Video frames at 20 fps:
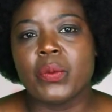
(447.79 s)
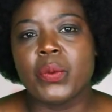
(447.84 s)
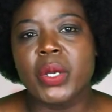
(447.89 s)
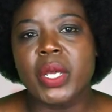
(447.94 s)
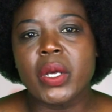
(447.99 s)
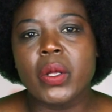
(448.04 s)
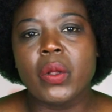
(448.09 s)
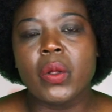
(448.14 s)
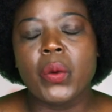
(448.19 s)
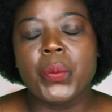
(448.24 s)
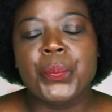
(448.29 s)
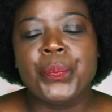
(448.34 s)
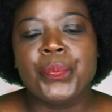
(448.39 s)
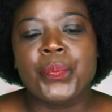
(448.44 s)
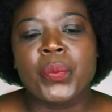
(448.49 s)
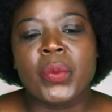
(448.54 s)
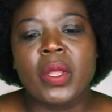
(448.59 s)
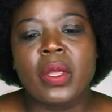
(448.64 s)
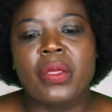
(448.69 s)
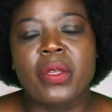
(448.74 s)
Will
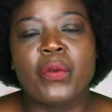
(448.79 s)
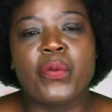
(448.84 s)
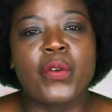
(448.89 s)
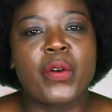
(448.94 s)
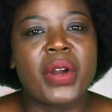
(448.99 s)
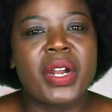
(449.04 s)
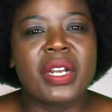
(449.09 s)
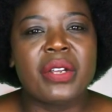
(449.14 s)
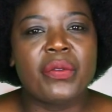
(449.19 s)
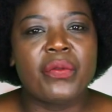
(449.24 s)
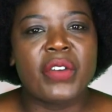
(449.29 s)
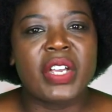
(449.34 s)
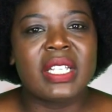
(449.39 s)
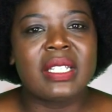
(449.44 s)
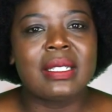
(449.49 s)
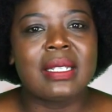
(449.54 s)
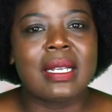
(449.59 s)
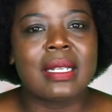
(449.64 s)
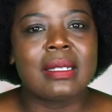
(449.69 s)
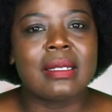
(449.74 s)
the foreign
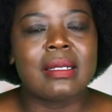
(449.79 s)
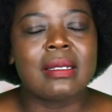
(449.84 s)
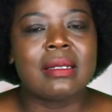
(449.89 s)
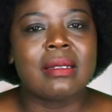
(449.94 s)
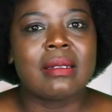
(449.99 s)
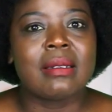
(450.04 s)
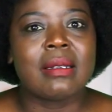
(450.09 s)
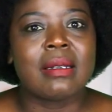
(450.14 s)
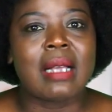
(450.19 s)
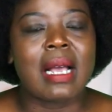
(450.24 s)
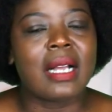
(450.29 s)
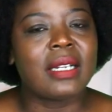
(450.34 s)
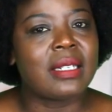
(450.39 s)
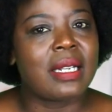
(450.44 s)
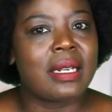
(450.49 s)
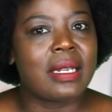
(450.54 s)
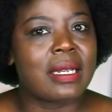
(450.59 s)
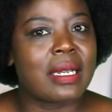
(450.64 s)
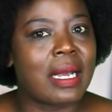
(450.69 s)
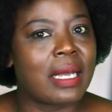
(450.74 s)
investors
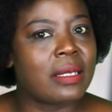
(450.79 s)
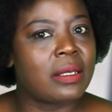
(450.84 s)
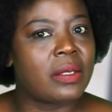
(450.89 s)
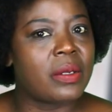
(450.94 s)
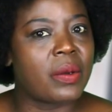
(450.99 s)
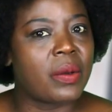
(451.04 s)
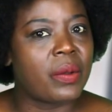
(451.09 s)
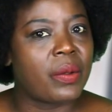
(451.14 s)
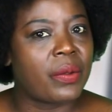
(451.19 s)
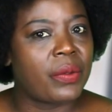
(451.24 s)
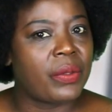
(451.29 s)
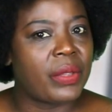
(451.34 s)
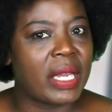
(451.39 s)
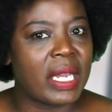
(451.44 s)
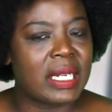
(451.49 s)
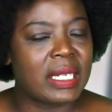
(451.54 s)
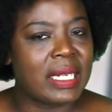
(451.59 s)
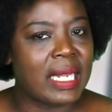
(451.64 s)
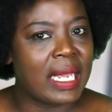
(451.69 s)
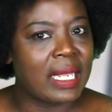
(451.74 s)
actually cancel
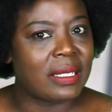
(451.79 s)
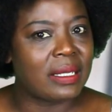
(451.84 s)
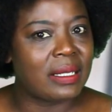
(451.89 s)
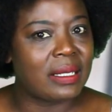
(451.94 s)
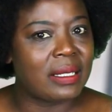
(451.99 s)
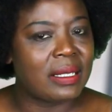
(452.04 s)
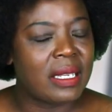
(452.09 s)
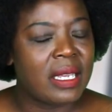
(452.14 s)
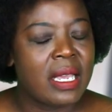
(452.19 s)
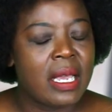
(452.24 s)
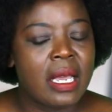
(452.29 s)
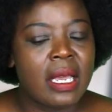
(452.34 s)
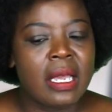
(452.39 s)
their debts?